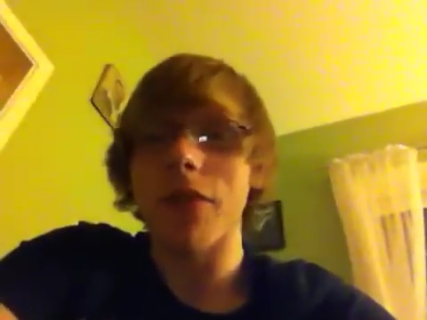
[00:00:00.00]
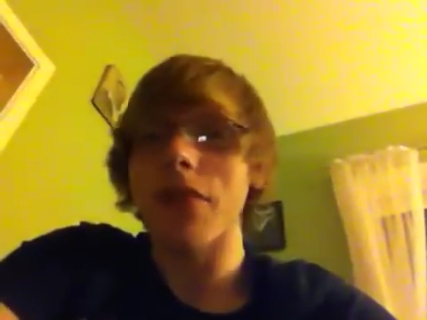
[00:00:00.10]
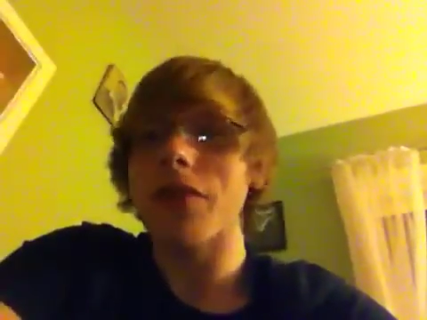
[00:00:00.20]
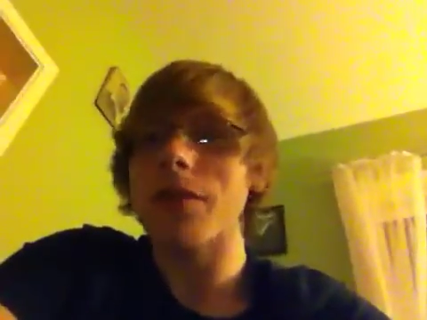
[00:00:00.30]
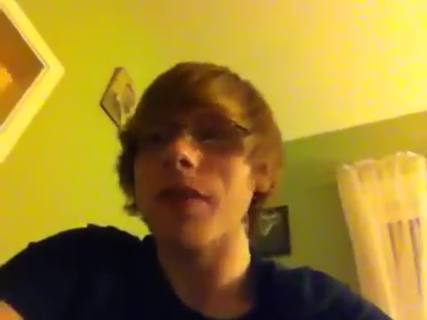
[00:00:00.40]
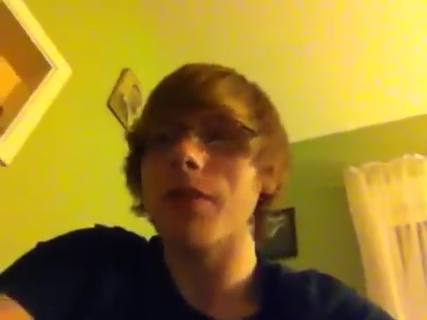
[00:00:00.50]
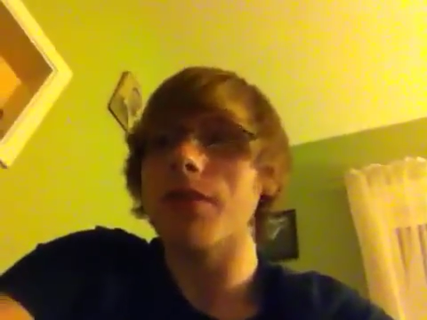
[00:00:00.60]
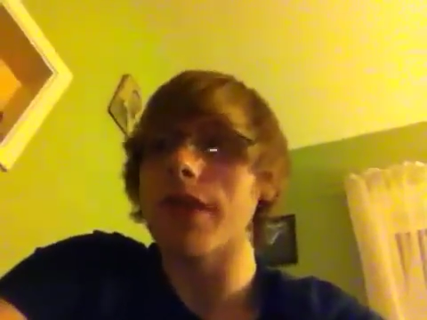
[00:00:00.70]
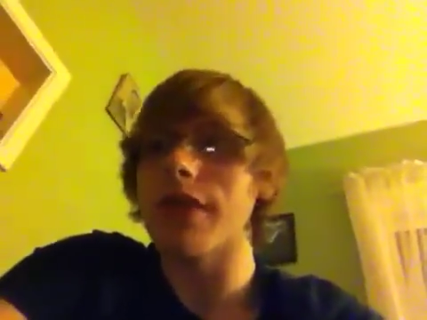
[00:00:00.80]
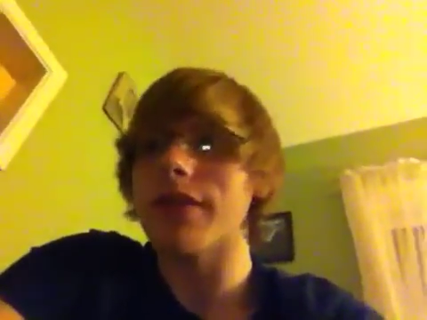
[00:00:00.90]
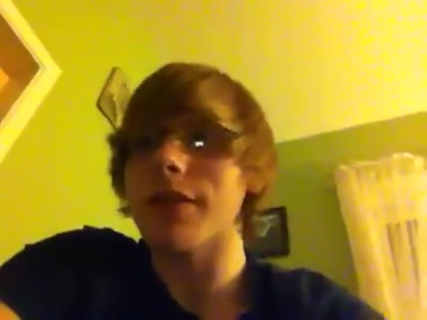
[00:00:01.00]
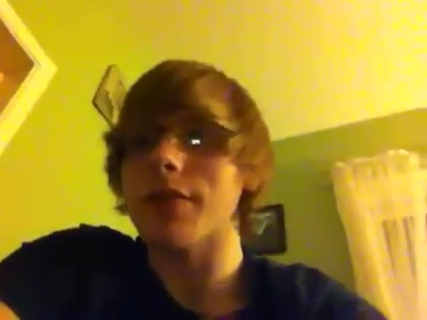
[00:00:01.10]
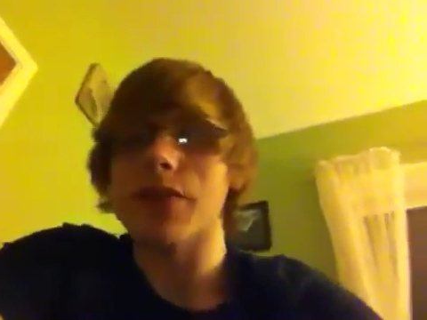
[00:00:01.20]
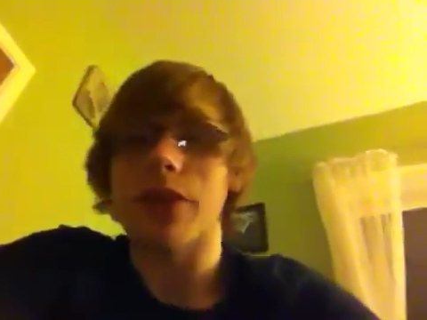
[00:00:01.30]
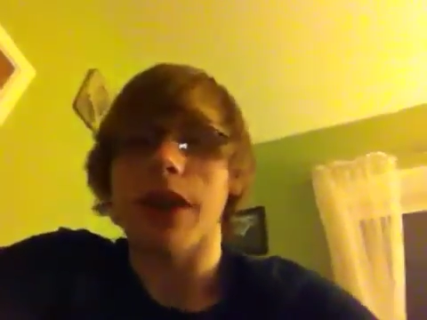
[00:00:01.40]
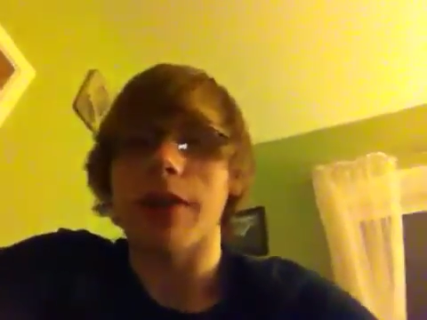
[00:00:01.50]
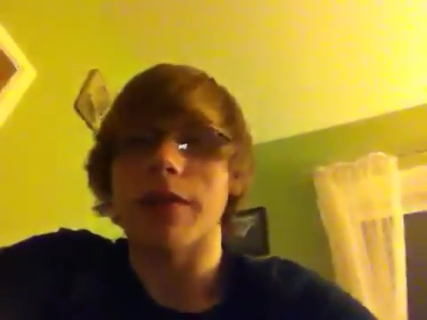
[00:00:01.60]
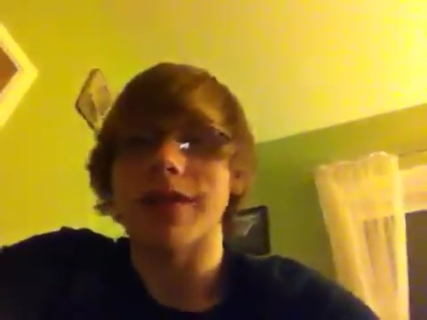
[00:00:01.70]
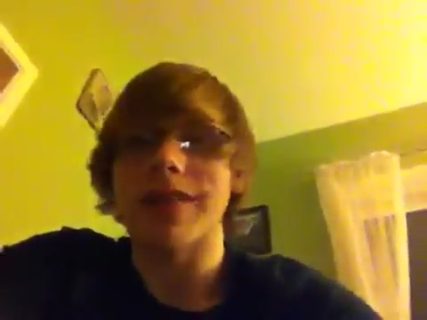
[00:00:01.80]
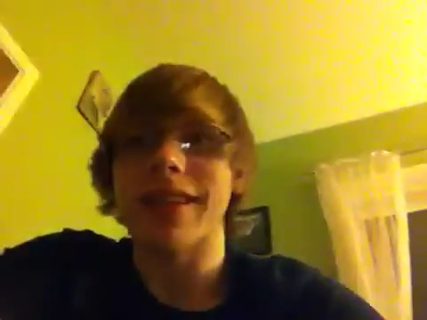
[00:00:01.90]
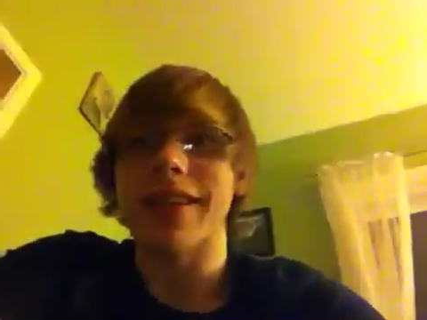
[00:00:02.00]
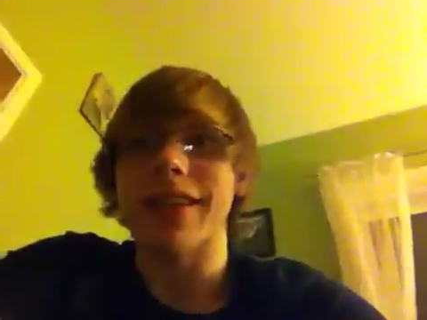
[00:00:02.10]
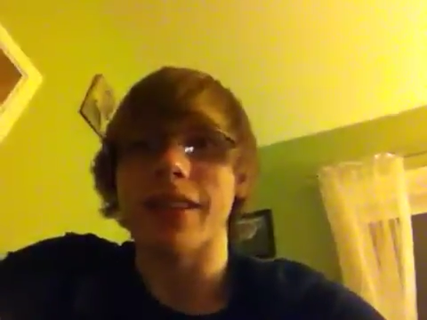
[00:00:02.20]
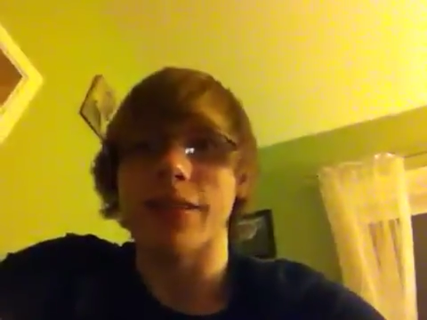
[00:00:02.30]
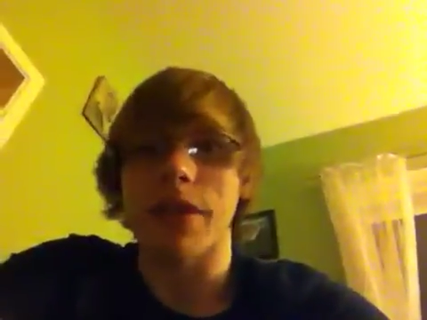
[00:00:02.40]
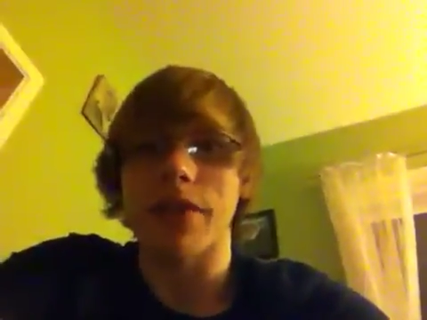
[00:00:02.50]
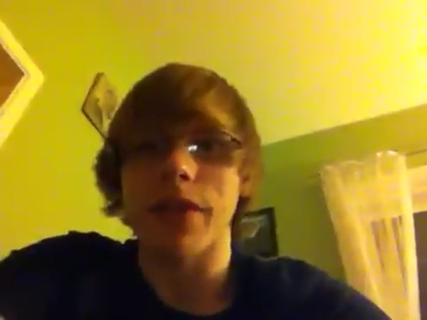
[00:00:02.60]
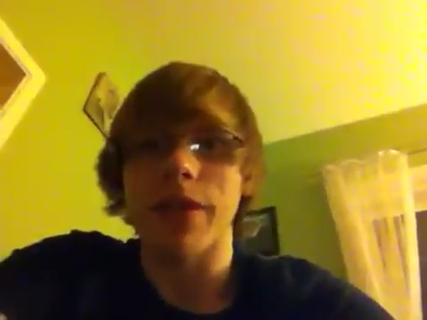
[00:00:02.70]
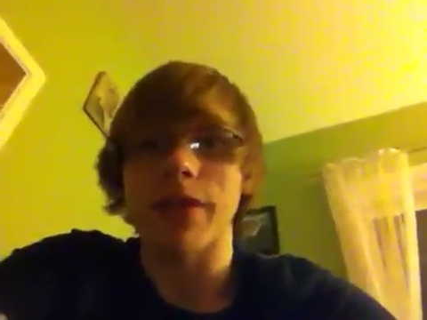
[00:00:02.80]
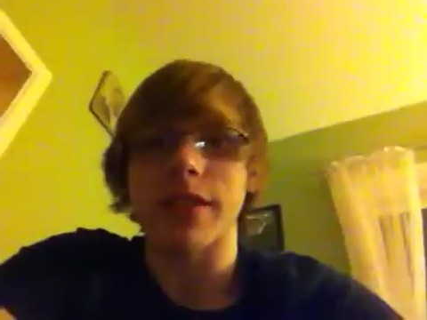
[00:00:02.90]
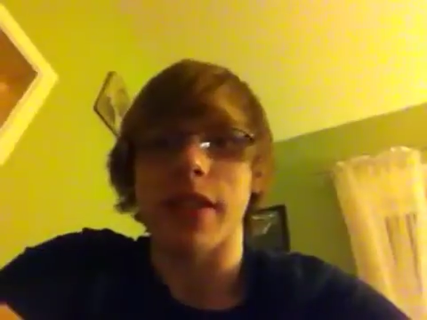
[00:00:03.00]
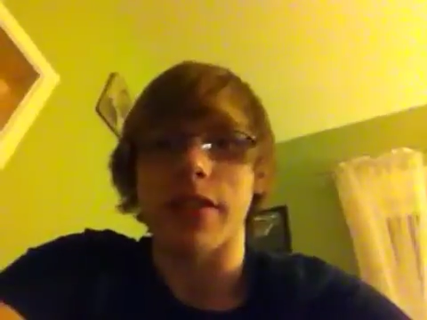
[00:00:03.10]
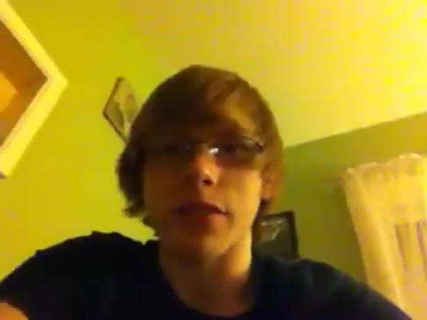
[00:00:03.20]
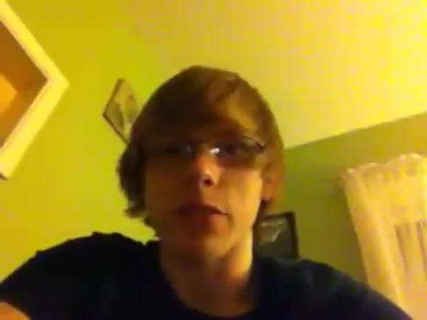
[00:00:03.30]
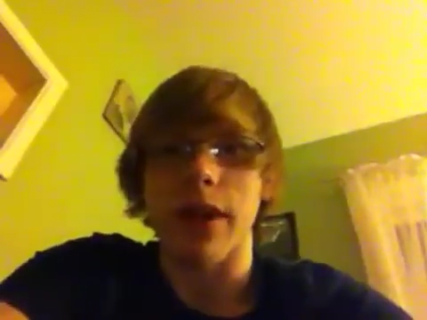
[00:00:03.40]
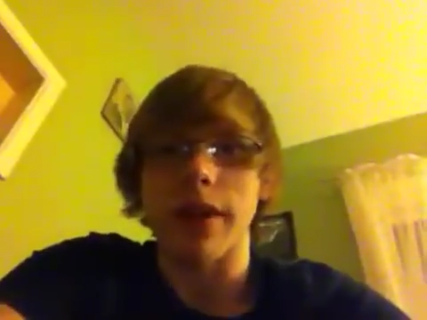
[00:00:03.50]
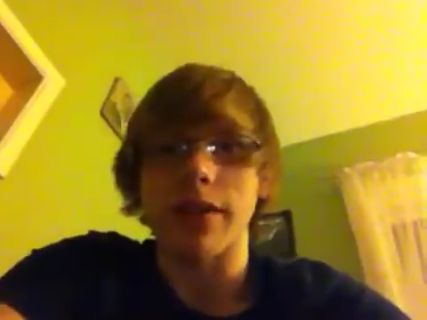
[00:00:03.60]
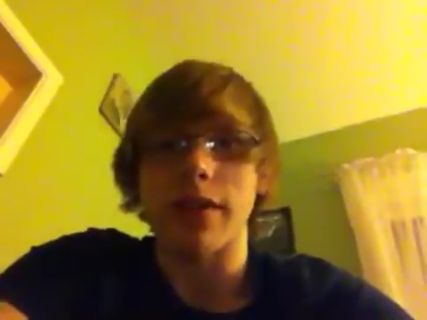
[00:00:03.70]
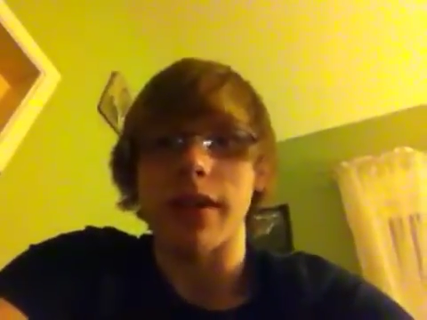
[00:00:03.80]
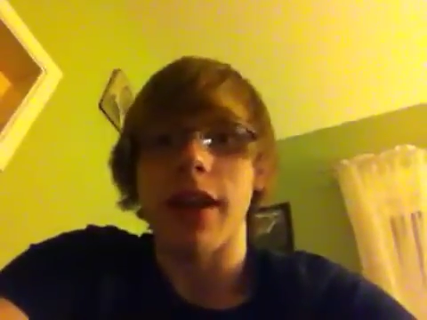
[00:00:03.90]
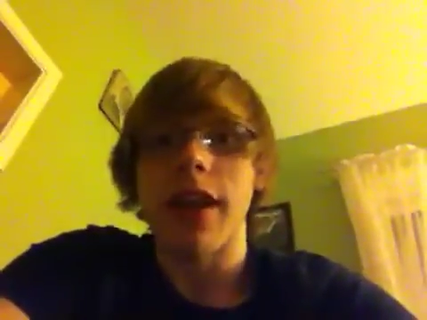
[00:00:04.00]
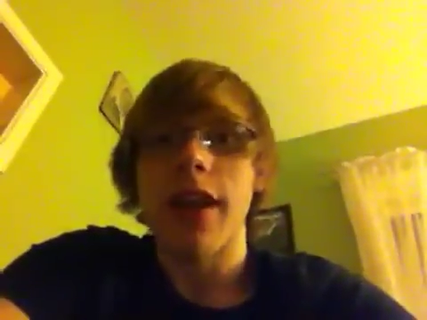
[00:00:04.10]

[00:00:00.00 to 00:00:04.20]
50 people have subscribed and say they like my videos enough to actually